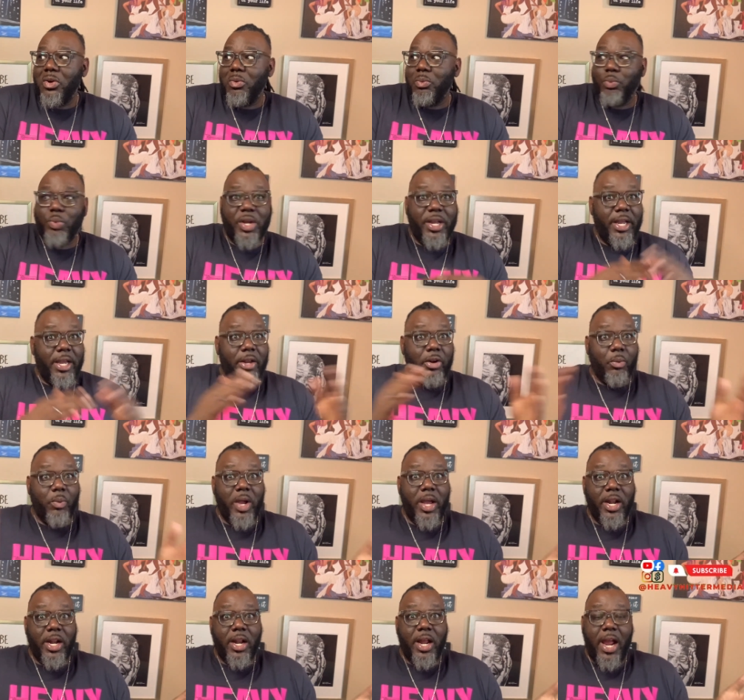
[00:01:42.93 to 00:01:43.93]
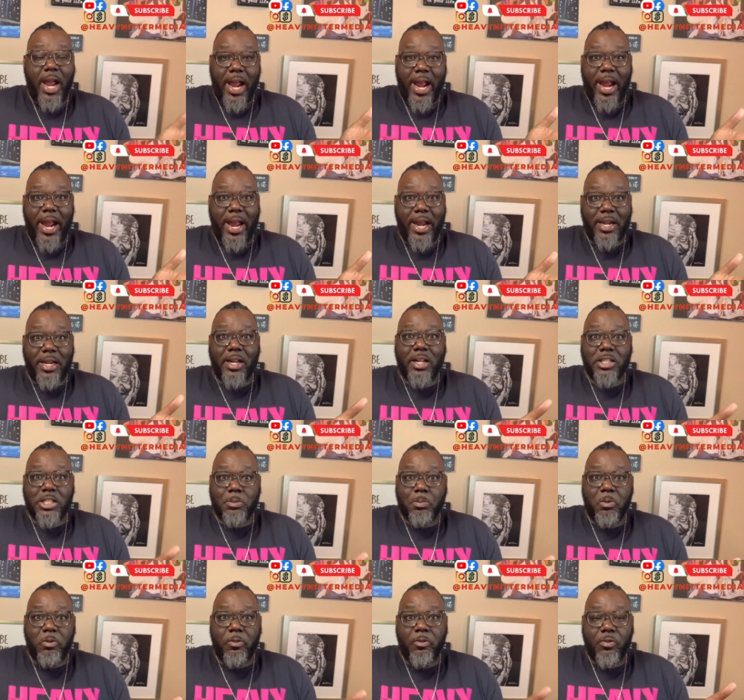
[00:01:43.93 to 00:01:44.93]
reiterated and did a
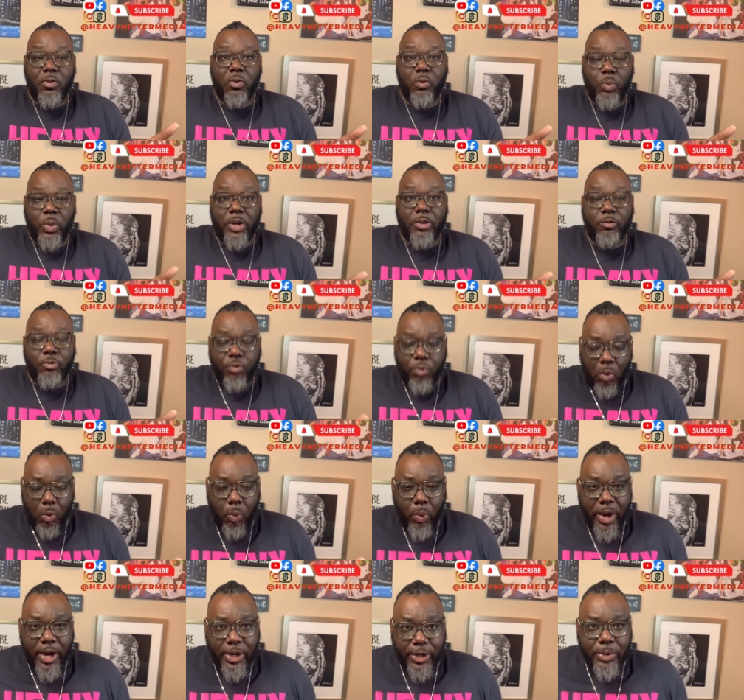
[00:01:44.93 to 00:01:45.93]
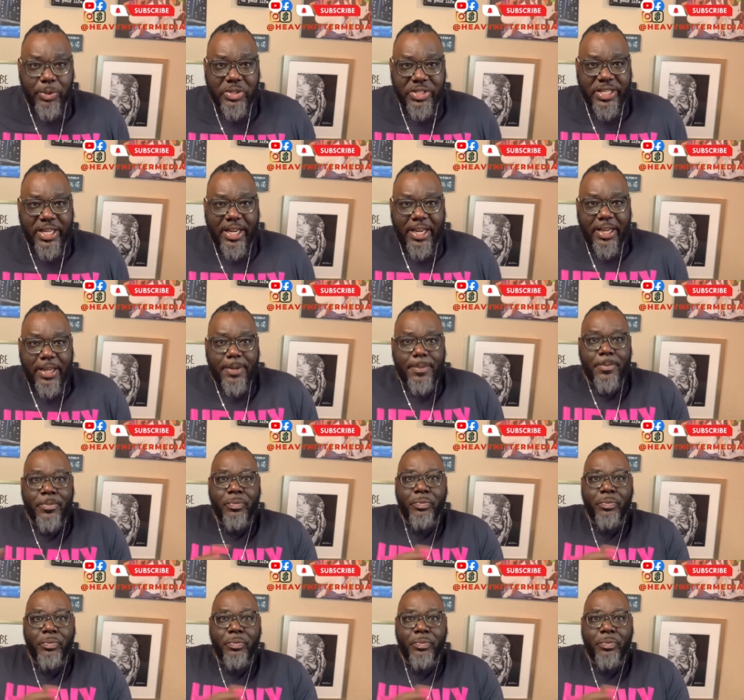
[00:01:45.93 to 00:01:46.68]
spoof for what you said?